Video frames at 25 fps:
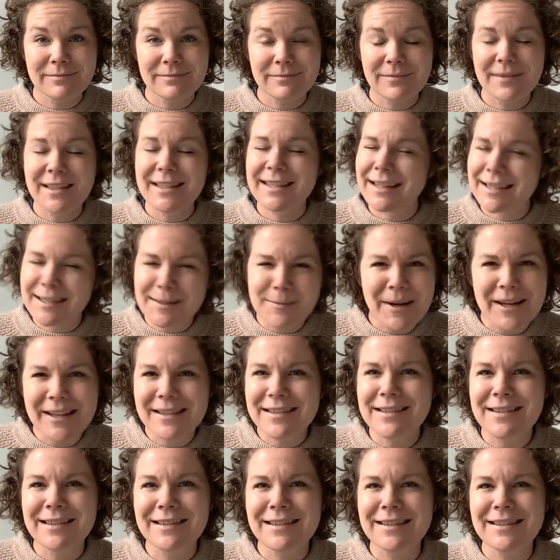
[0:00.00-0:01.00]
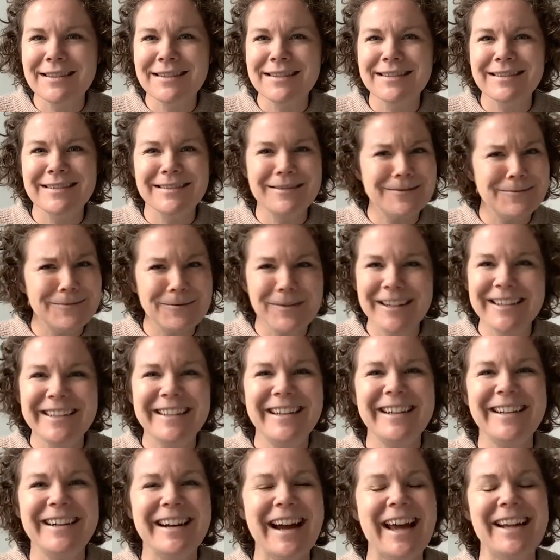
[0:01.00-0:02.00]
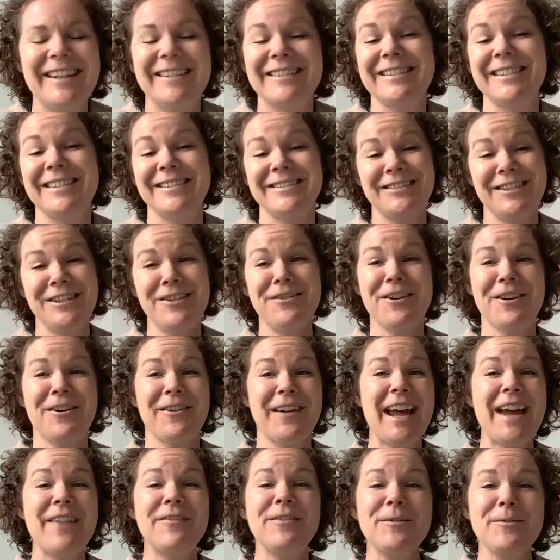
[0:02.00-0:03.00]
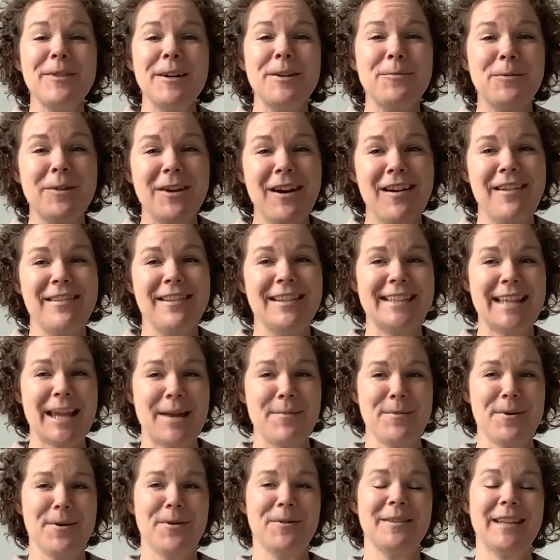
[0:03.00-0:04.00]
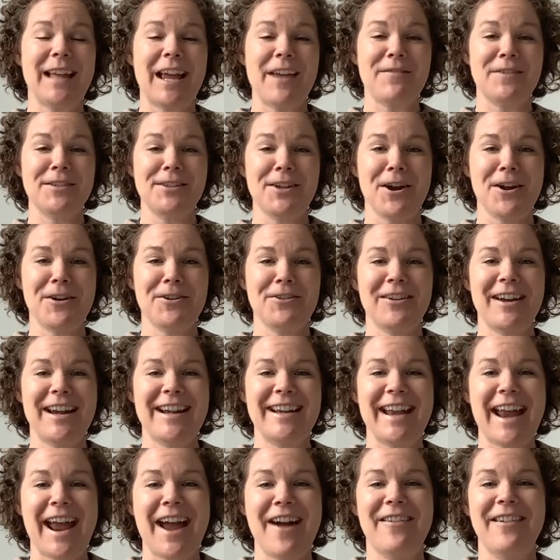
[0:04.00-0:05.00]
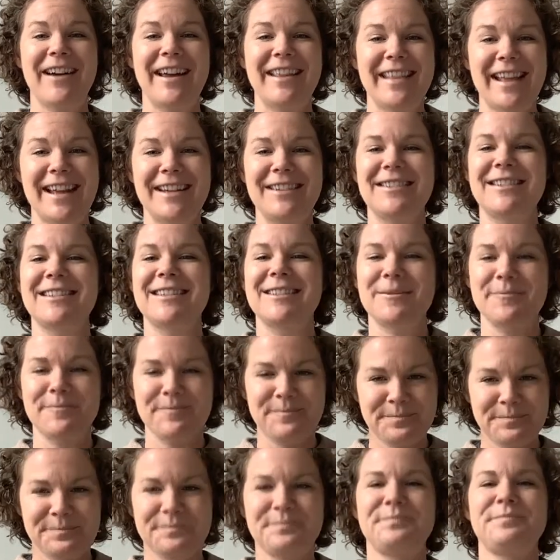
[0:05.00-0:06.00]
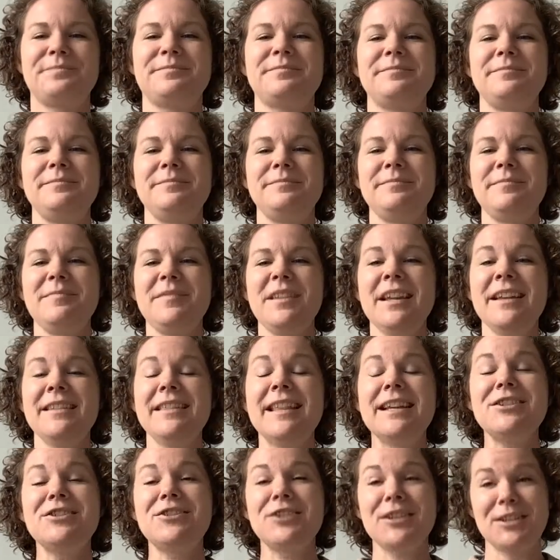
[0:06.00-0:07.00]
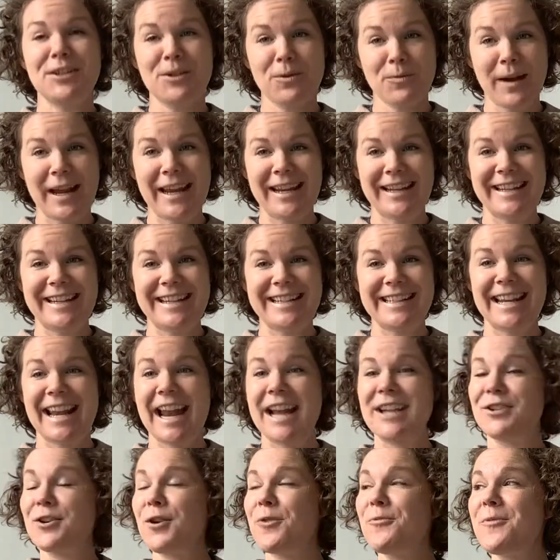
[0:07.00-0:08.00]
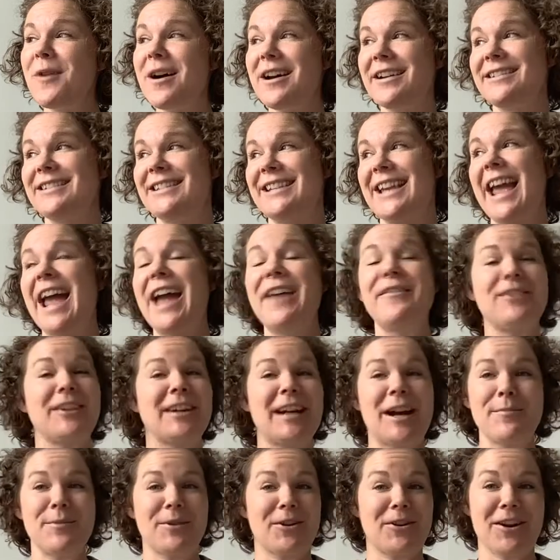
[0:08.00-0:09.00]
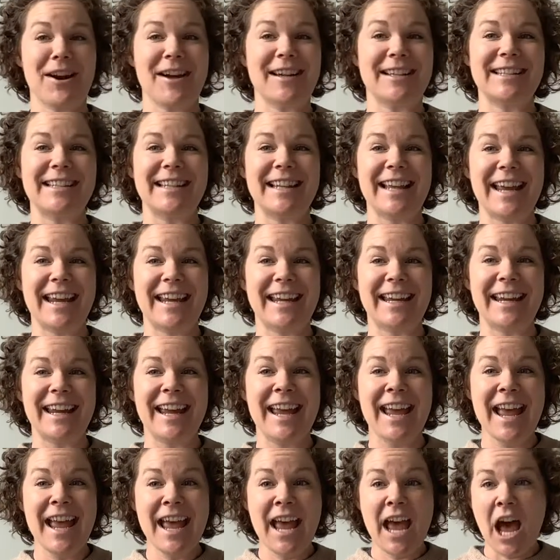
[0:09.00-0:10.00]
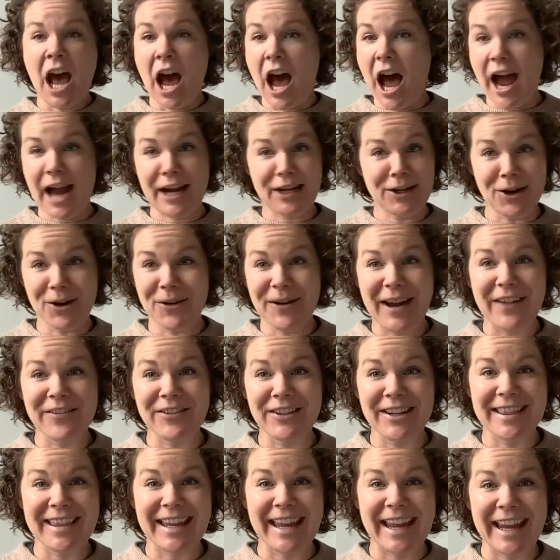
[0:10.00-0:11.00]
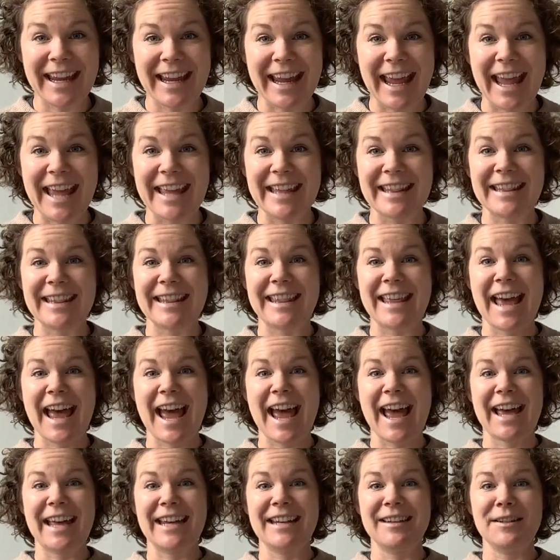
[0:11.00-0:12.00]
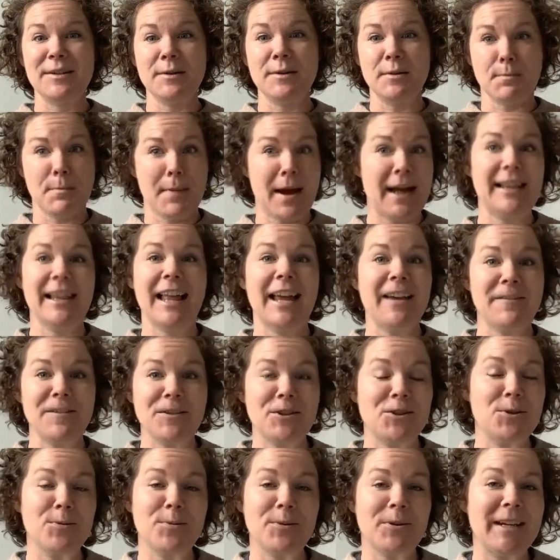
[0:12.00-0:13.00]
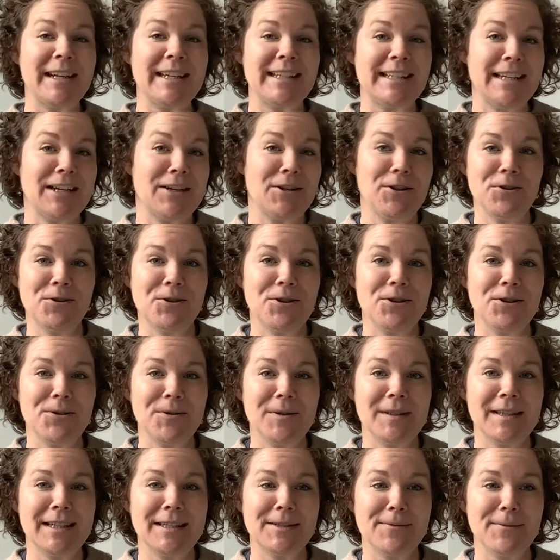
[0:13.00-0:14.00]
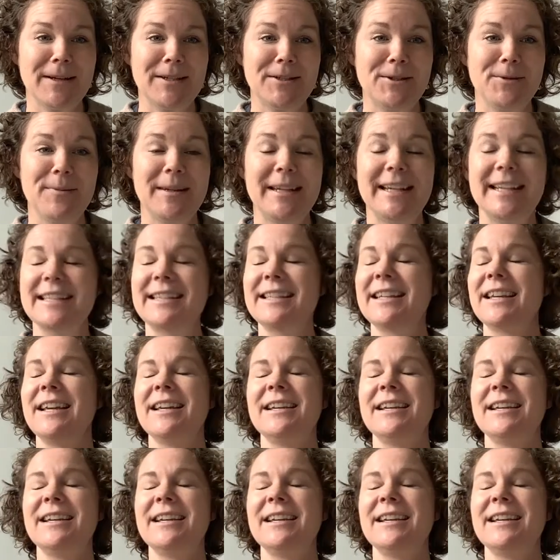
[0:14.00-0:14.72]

6 months, 1 year. I don't know. Everyone, we're all in the same boat. Life is hard right now, and that's just the way it is. And I don't want to ever come across like I know everything and that my life is super easy and you should do it this way too, because